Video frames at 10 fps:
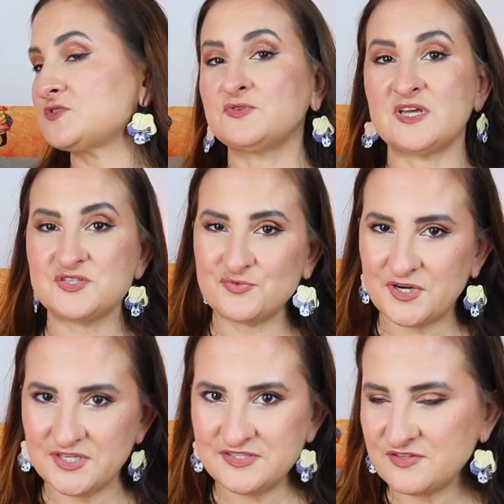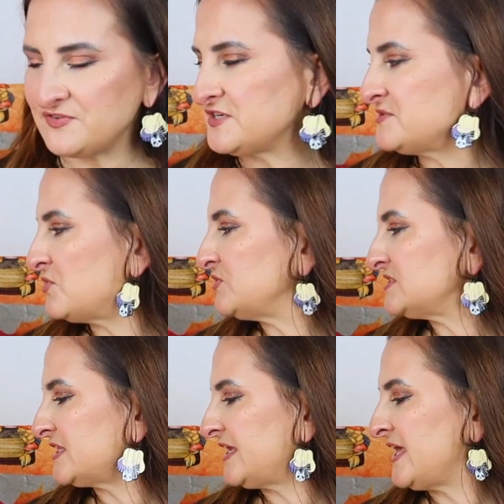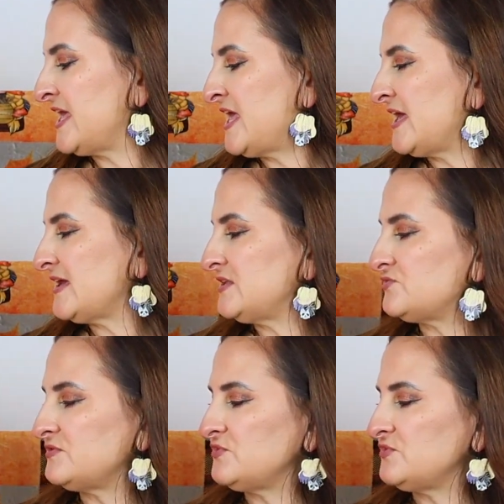So that's where it differs mostly. And we're